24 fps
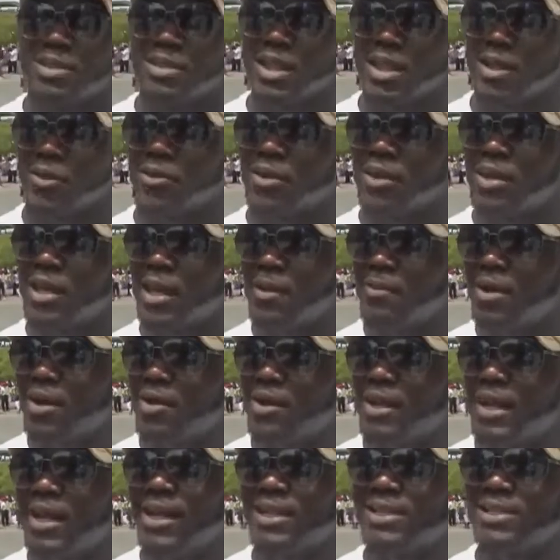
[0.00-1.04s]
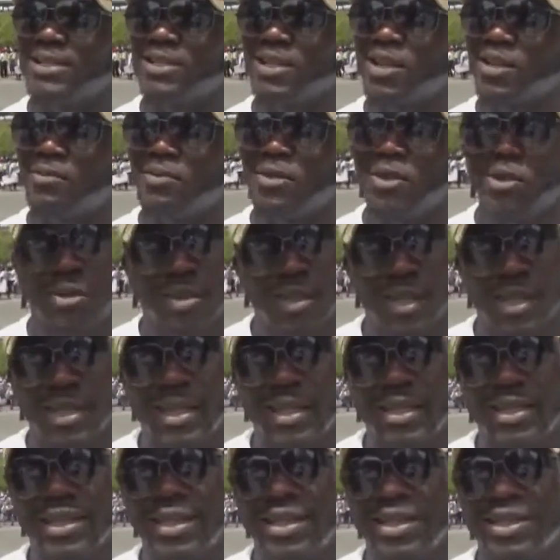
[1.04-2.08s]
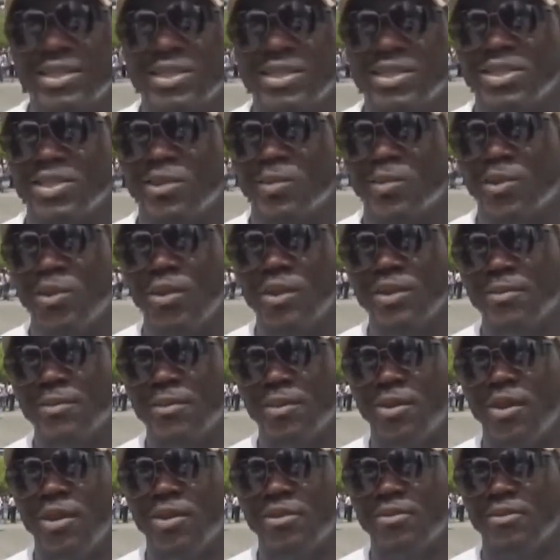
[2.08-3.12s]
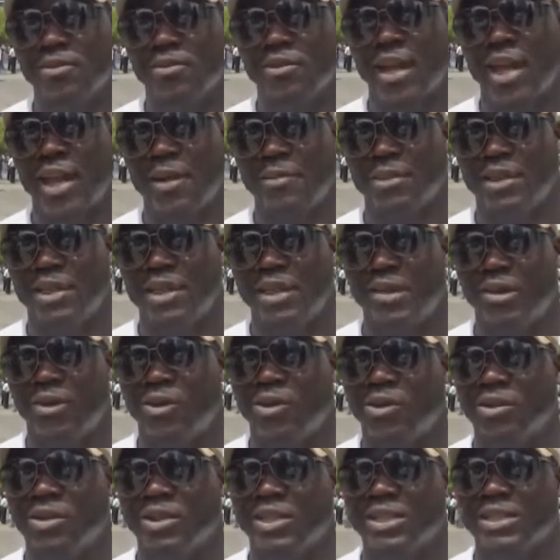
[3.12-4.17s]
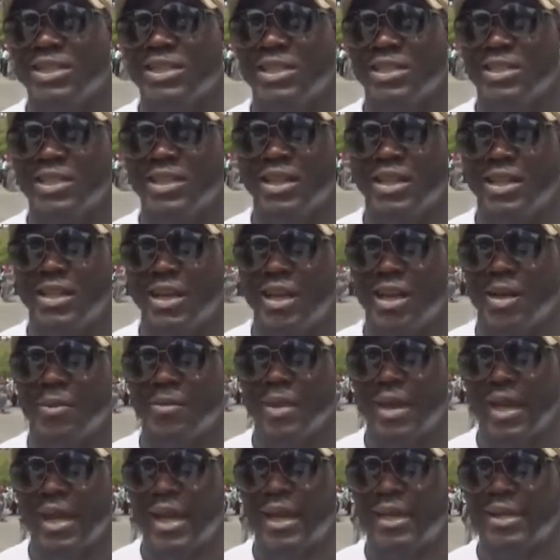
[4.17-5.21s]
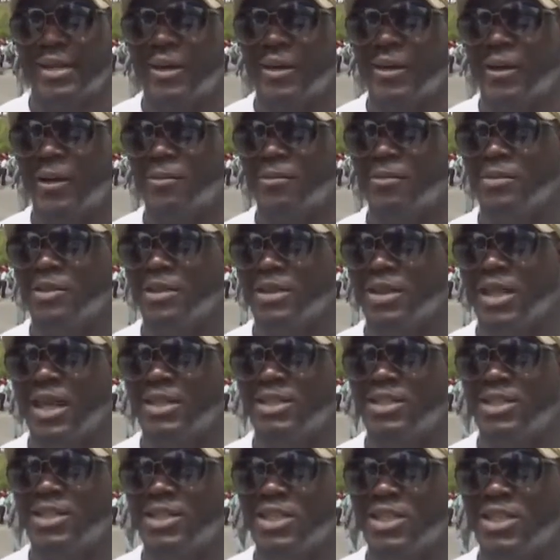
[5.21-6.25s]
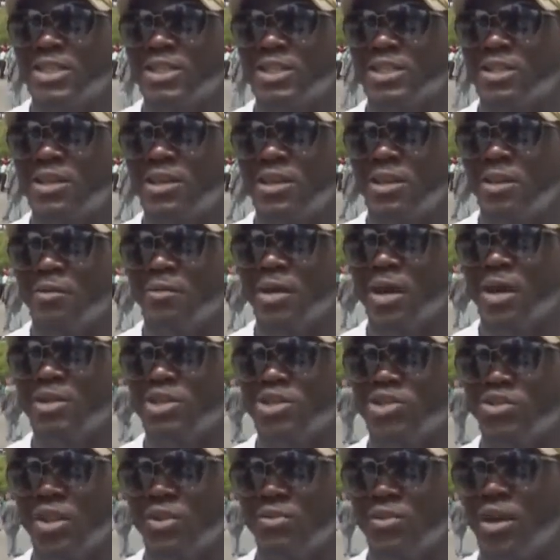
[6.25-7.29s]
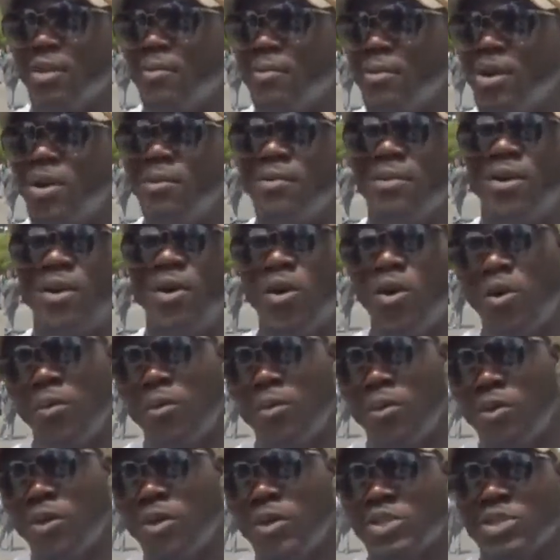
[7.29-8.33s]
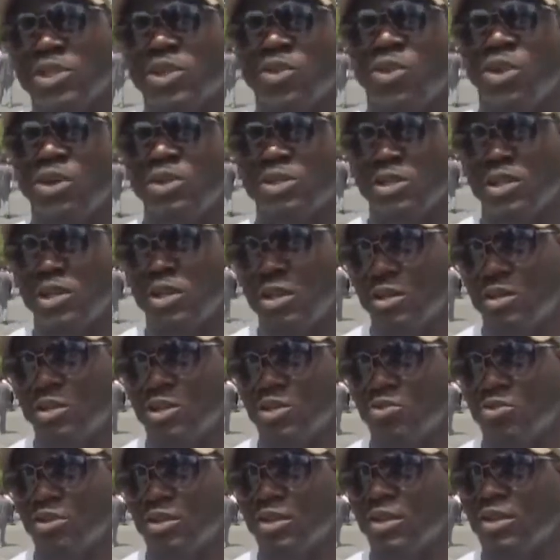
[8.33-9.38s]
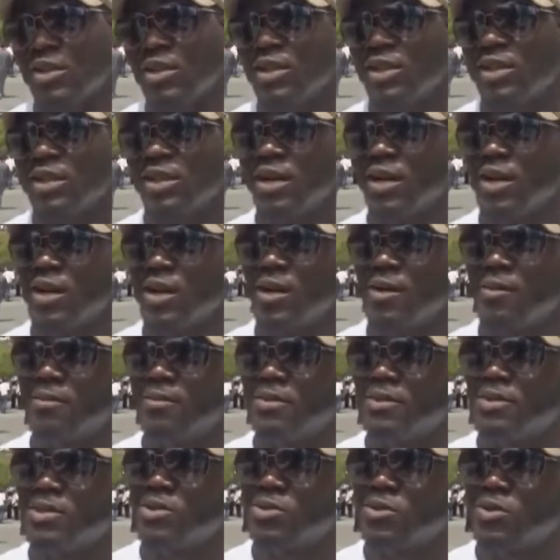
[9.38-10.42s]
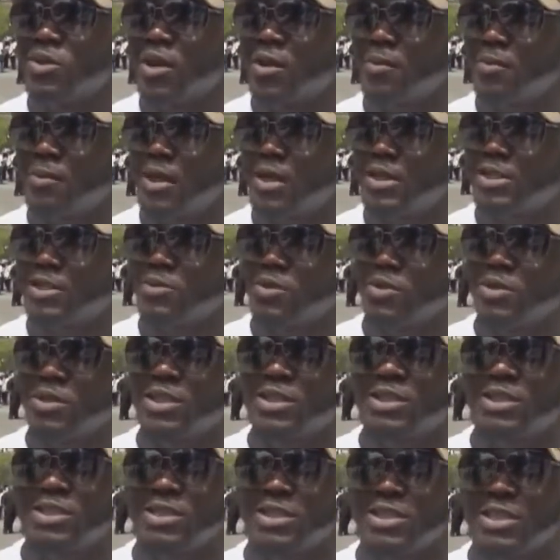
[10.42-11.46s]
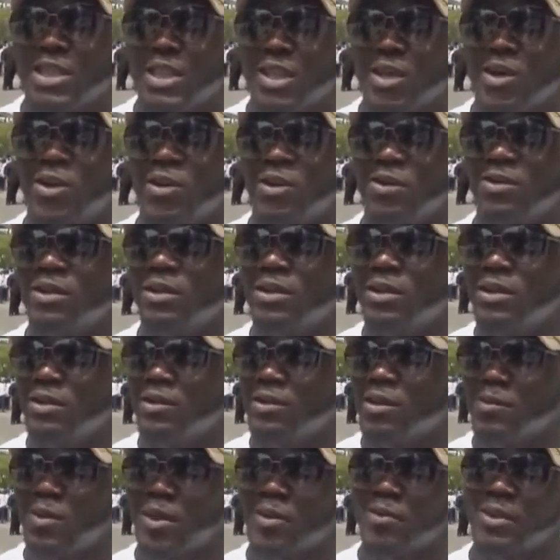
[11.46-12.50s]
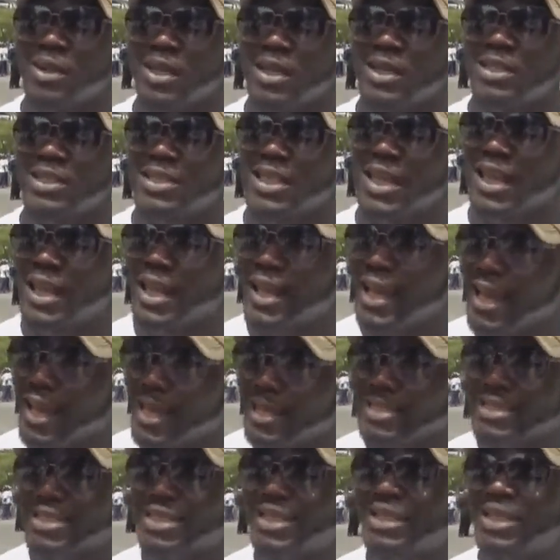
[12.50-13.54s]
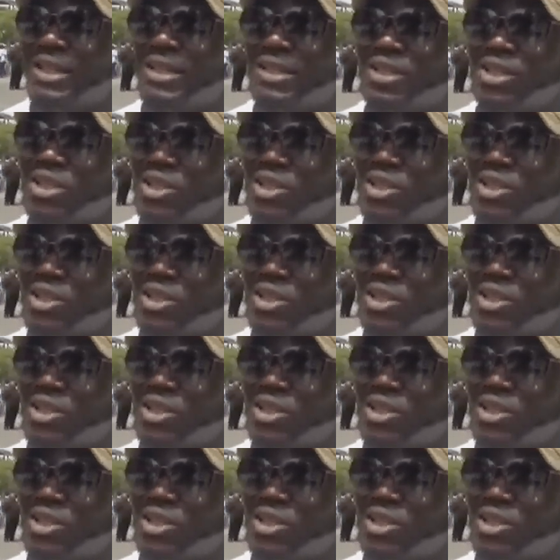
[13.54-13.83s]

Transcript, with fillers: Today we came out as a community to support the Martin family on this um, act, um, not to just about Trayvon Martin, but all boys across the country, um, to come as a community to tell the people that in Tallahassee,